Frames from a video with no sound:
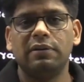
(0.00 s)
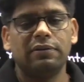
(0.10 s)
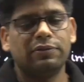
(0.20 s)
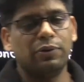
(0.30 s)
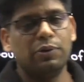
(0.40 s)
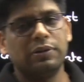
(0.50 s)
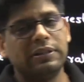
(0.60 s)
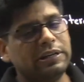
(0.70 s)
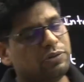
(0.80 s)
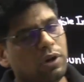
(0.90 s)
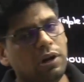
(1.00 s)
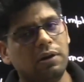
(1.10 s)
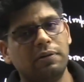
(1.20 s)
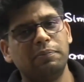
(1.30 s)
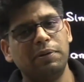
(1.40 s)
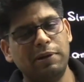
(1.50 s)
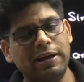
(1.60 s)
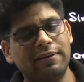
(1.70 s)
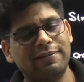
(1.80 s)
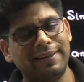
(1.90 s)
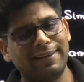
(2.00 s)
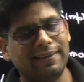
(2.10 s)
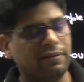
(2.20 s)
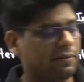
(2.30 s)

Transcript: So that's all. Bye-bye. Take care.